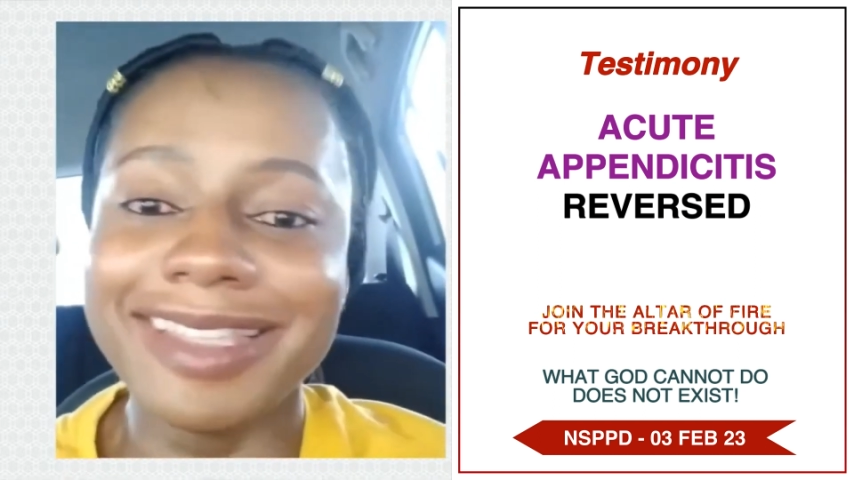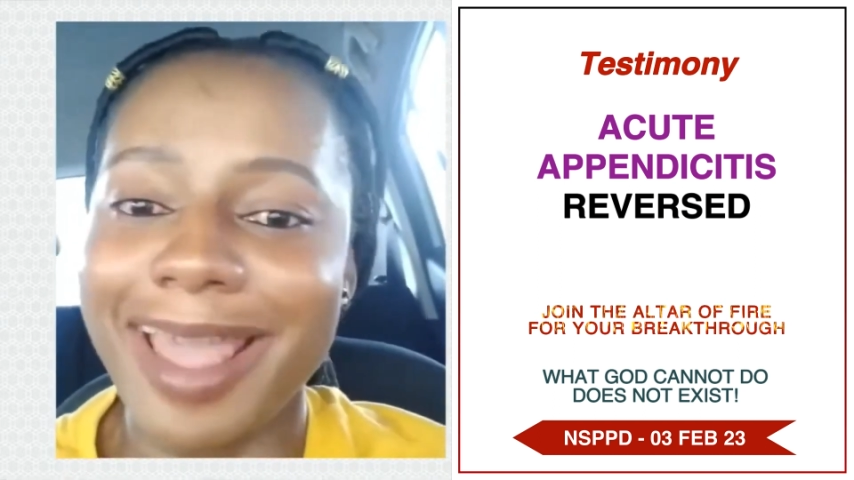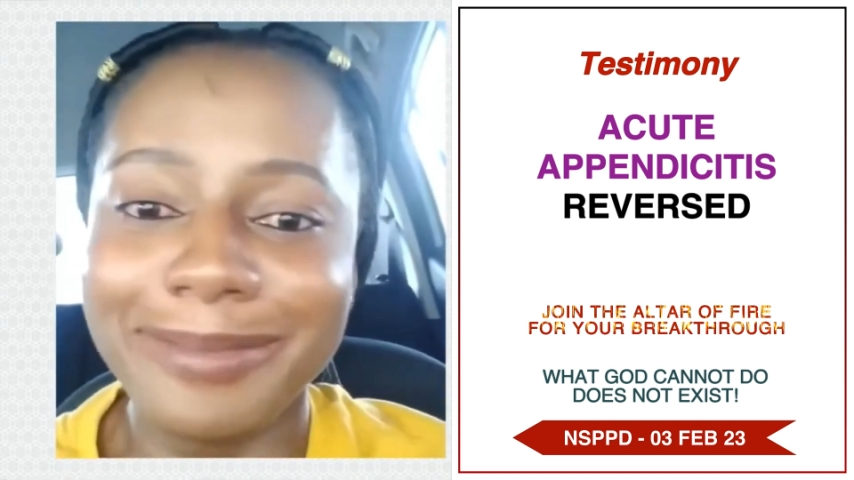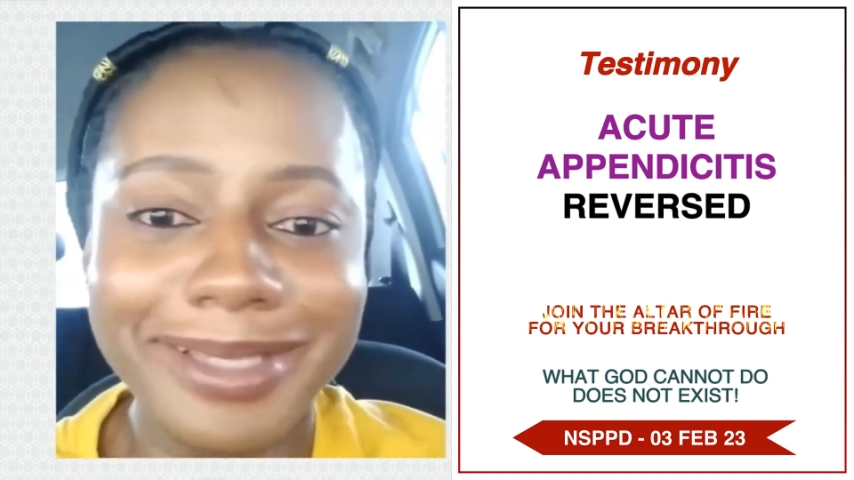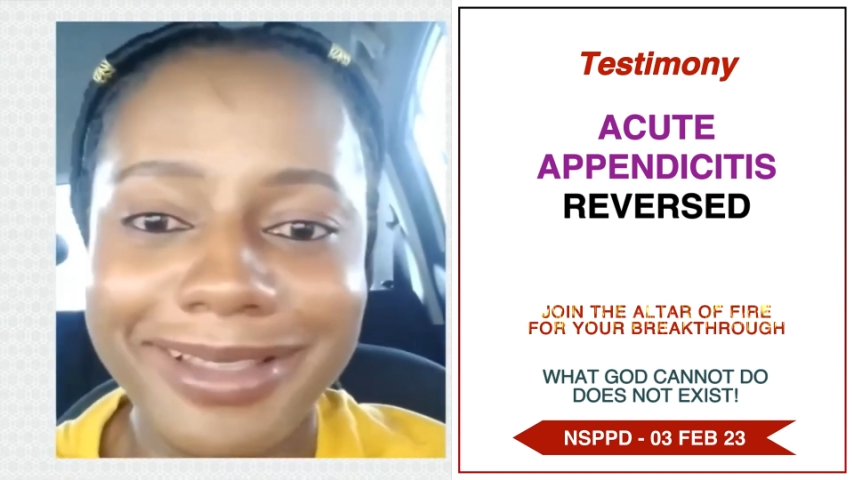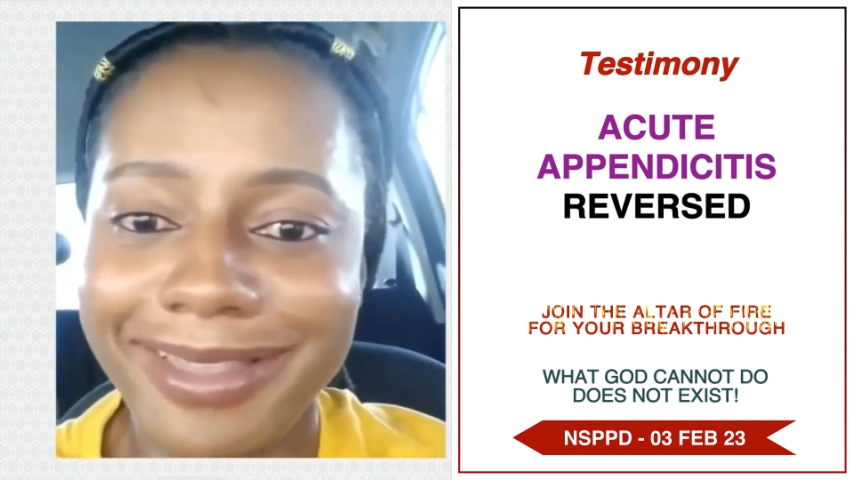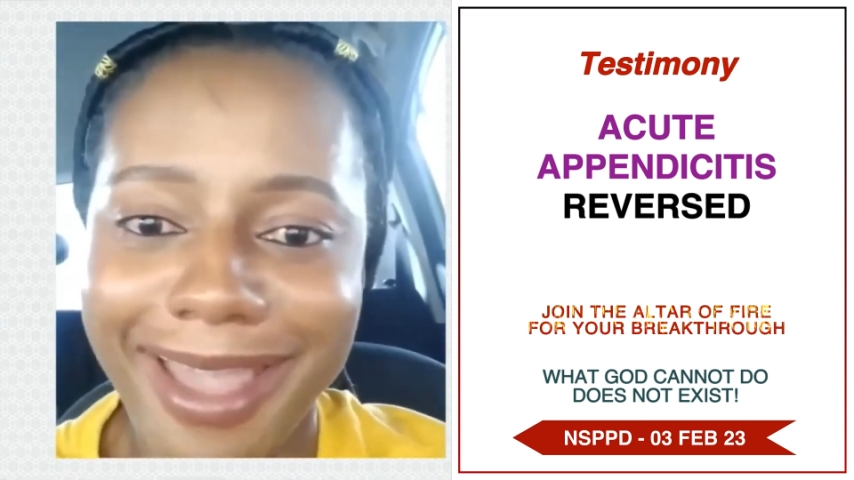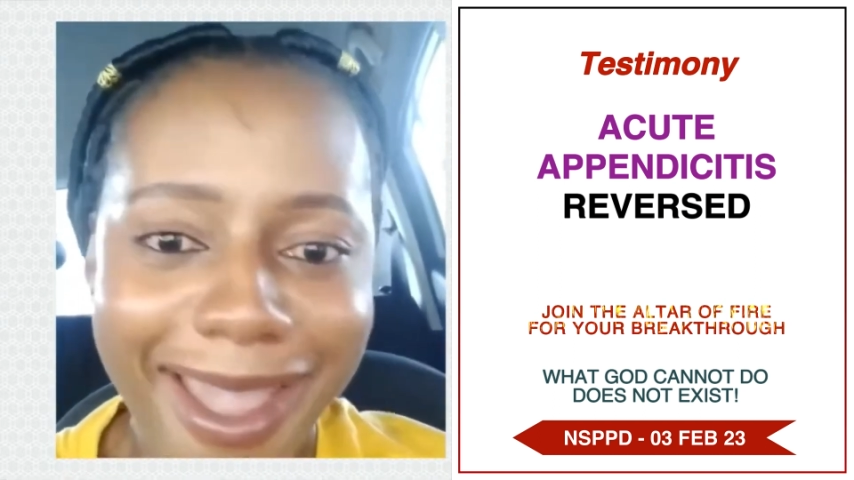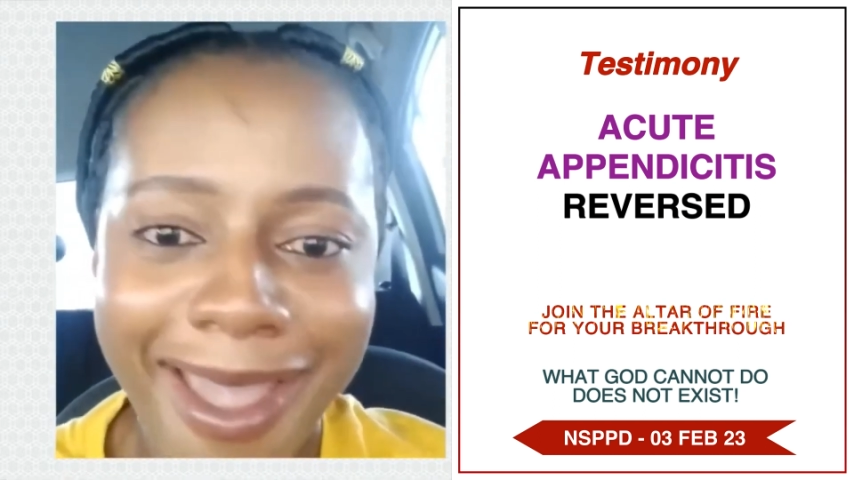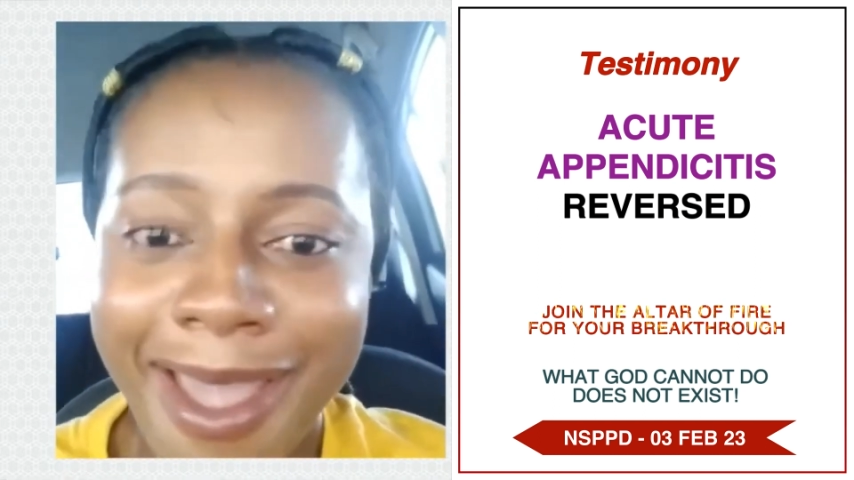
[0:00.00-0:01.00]
typed it
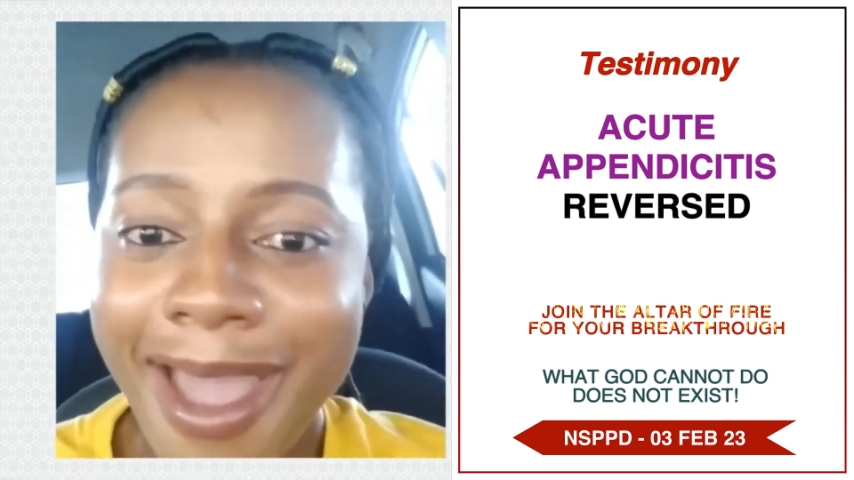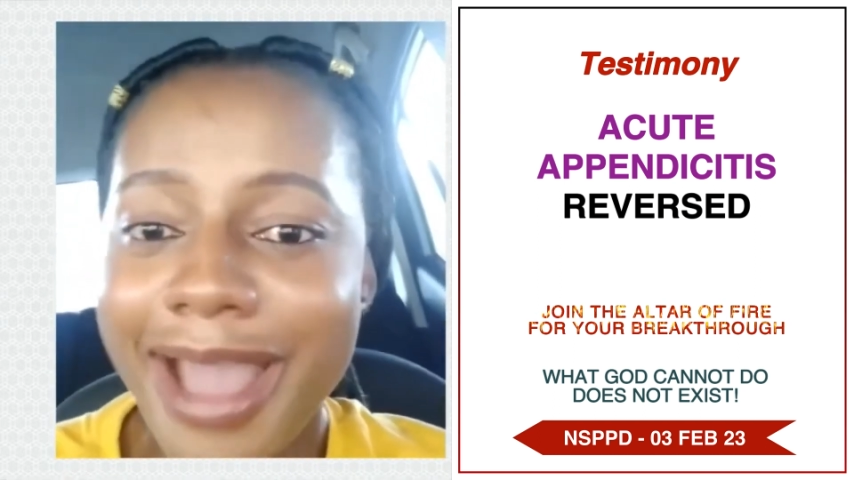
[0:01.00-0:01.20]
there.